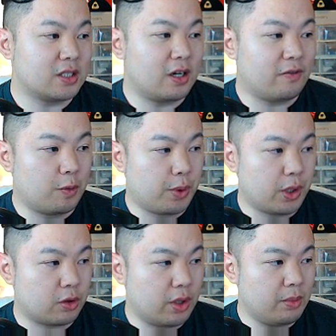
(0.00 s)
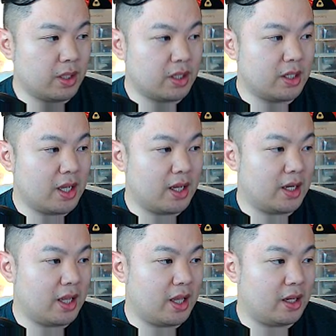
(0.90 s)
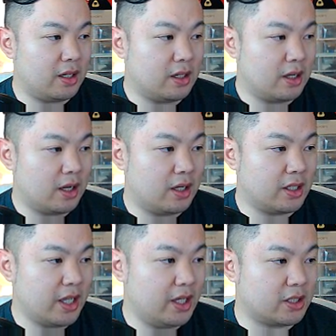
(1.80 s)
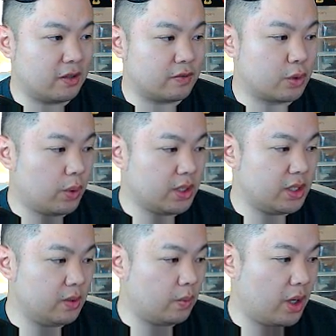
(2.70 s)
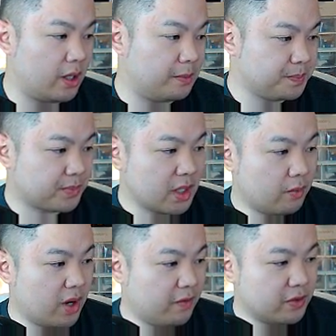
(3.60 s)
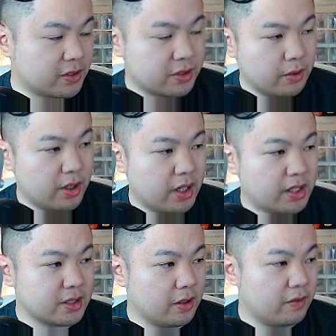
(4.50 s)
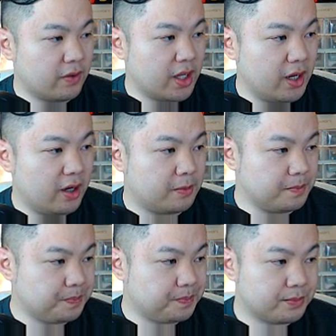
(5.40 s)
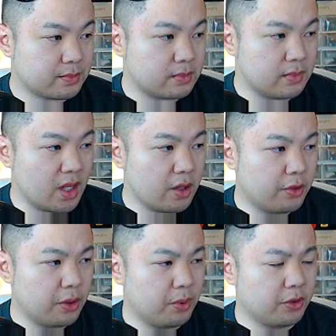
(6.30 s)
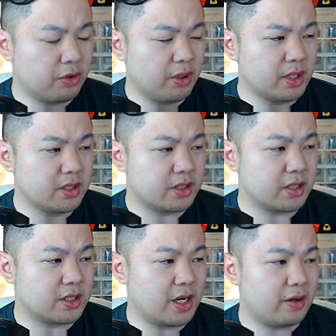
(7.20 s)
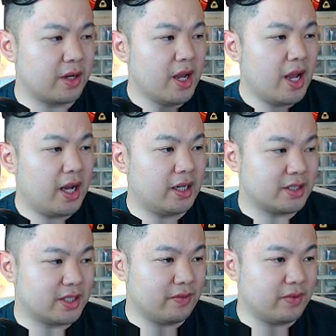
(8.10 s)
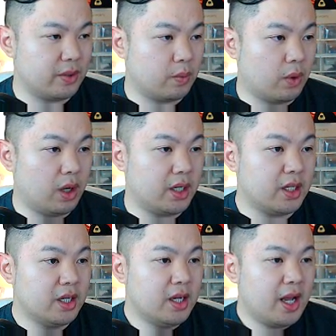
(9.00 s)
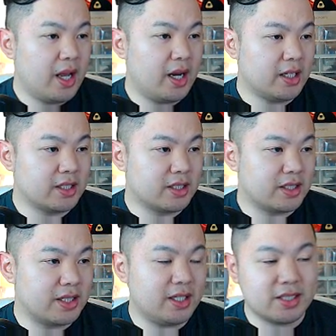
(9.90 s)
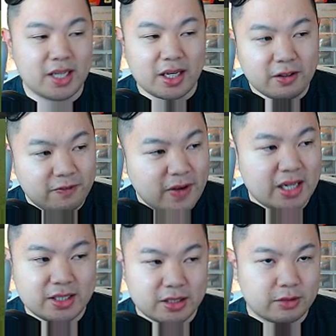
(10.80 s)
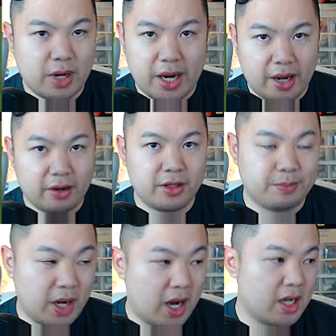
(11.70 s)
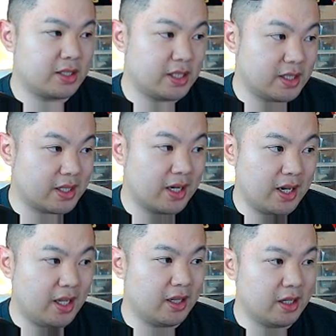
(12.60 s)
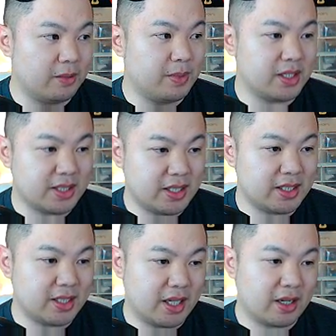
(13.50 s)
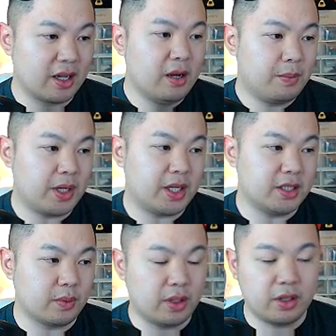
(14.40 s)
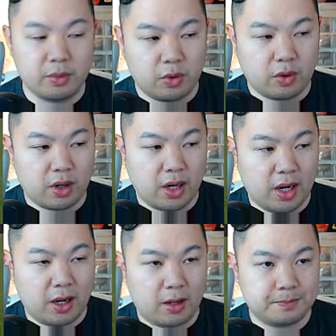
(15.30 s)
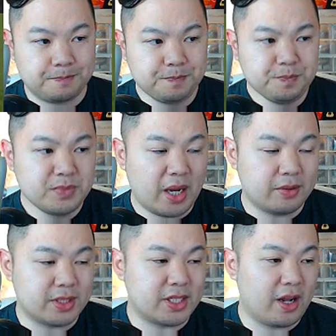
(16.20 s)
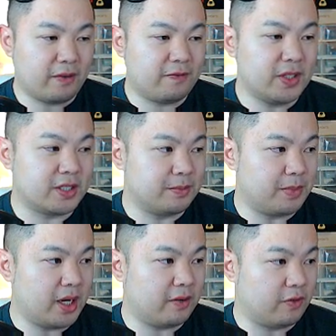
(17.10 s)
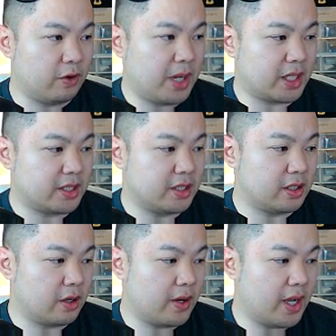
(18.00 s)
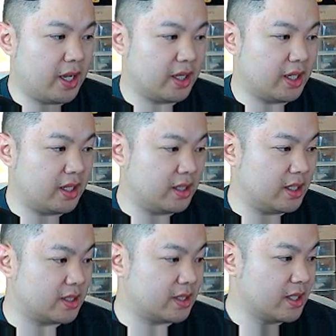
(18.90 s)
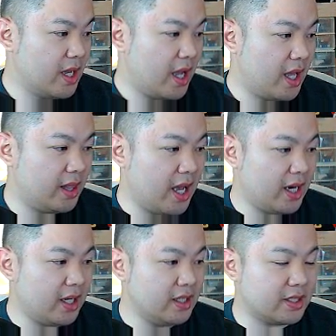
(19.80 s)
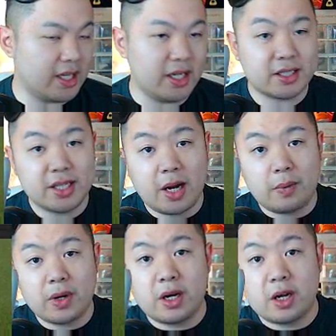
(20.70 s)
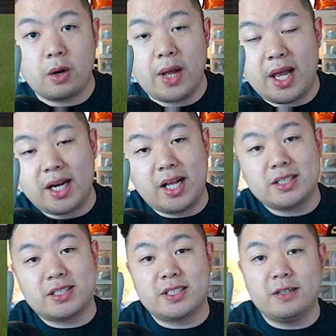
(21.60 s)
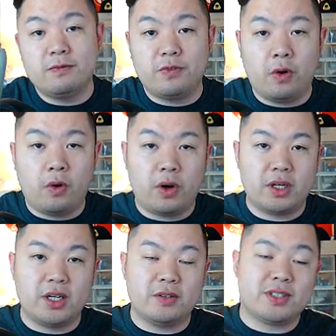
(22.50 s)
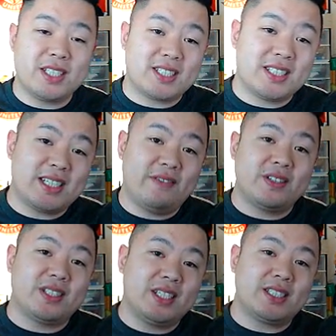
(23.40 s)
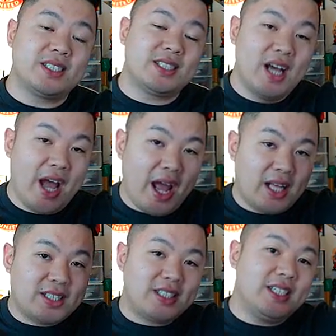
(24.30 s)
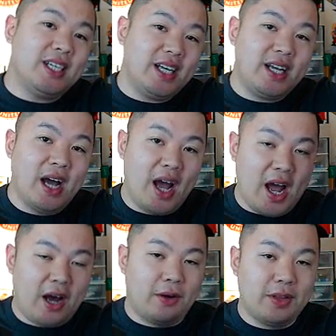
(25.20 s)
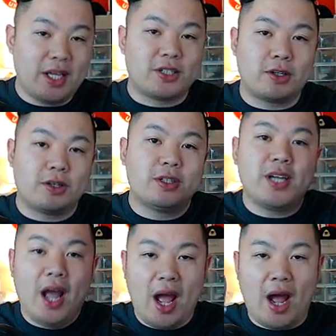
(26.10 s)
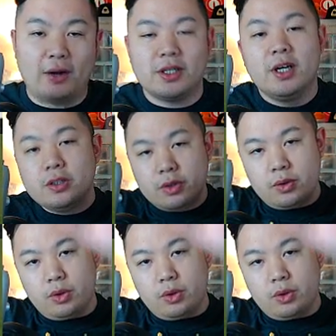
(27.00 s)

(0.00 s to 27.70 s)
He starts out at 4.3 million and in age of 21. Rafa Suarez over here, 3.3 million, starts out at 71, and as you can see, he's not the fastest right out of the box. He's going to need a little bit of seasoning, but he's one of the more I would say offensive minded fullbacks, so you can go ahead and get in this. And that is it. Now we're going to go ahead and sim for, you know, 6 to 7 seasons and see how they turned out.